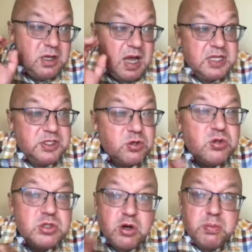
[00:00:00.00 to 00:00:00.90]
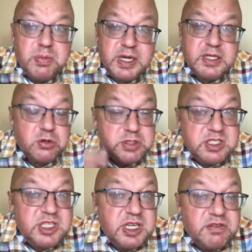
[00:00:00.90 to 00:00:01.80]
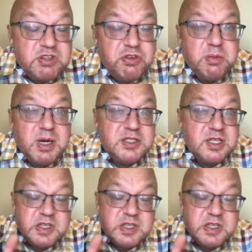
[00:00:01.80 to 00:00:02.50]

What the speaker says: either good or bad or distinguished from others.